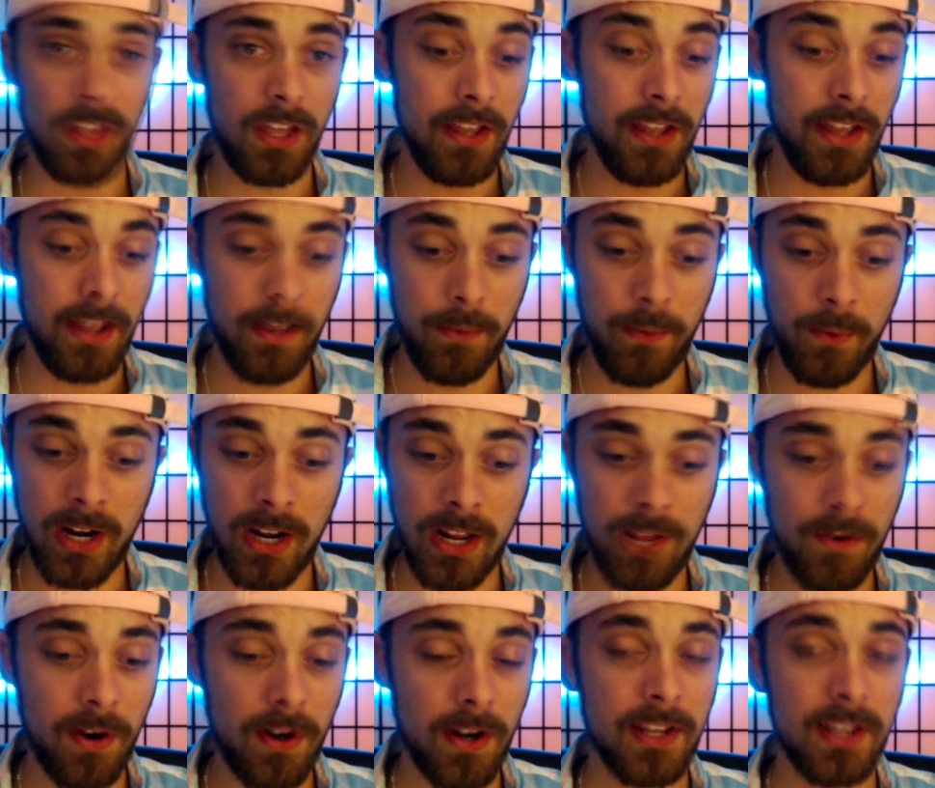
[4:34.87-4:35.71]

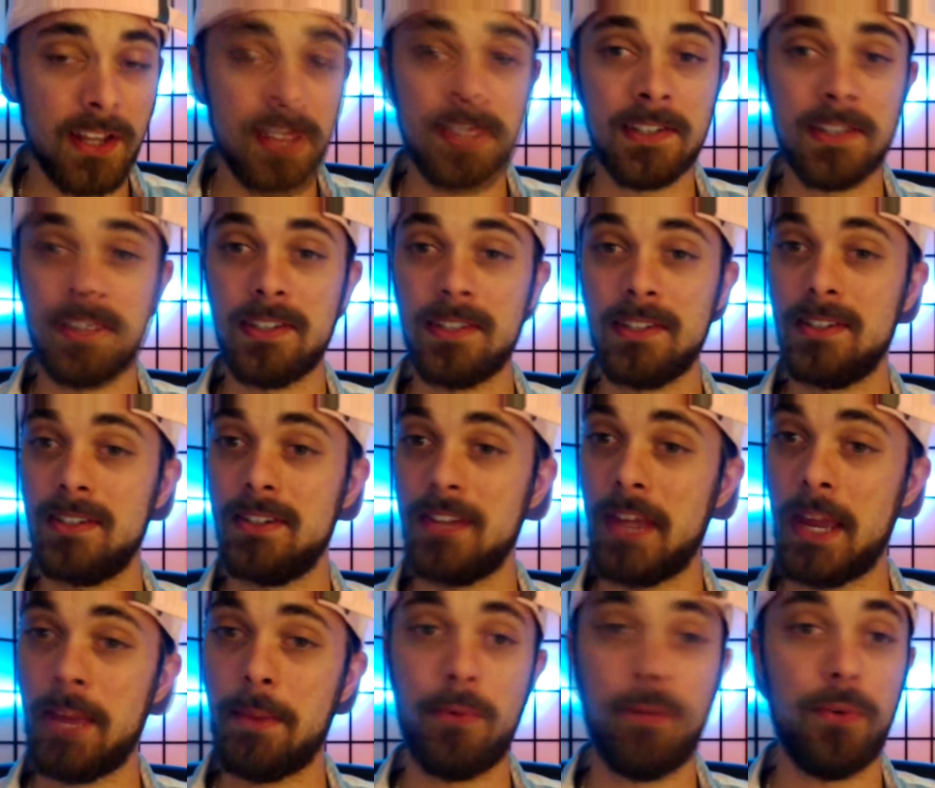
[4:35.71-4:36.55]
Whatever it is, it's
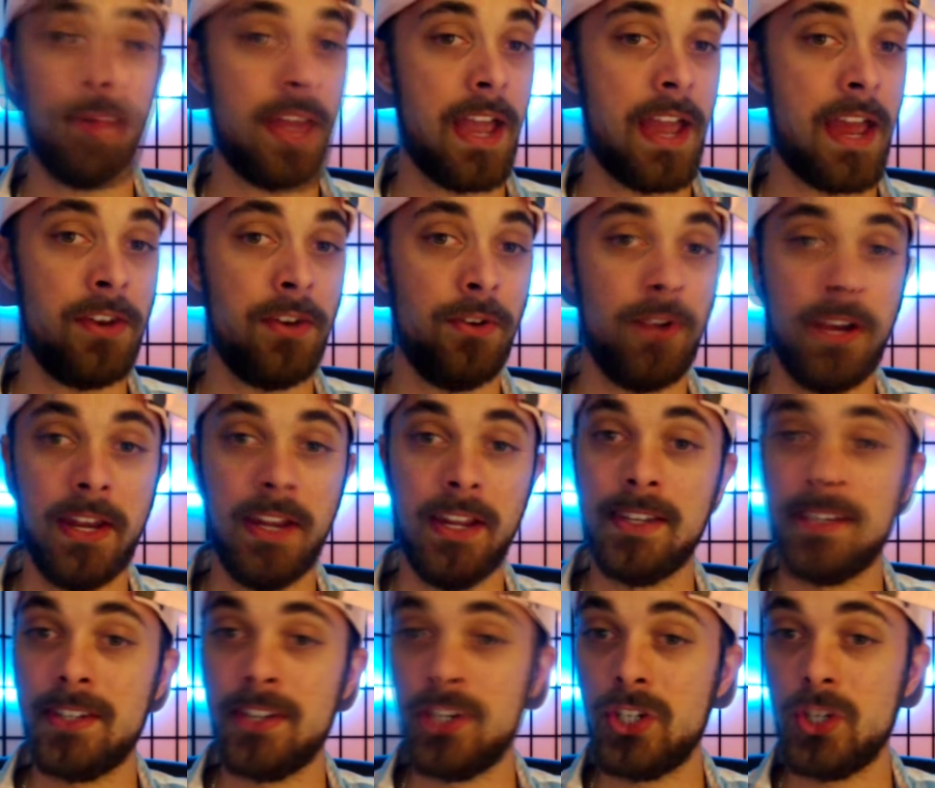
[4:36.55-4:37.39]
able to handle
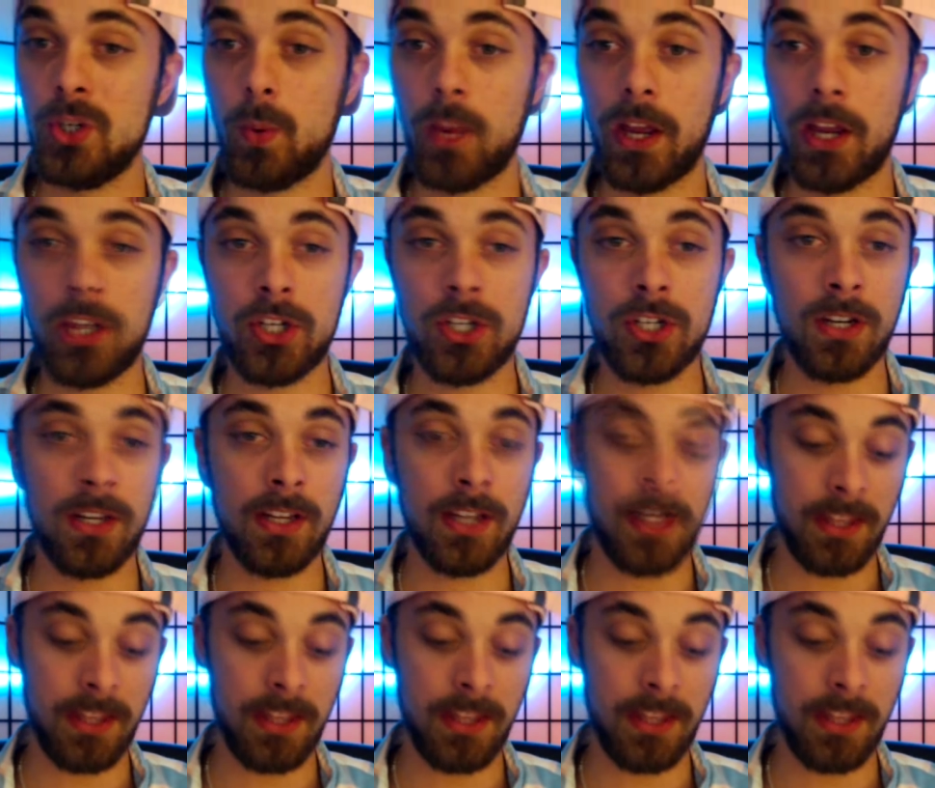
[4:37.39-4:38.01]
any situation,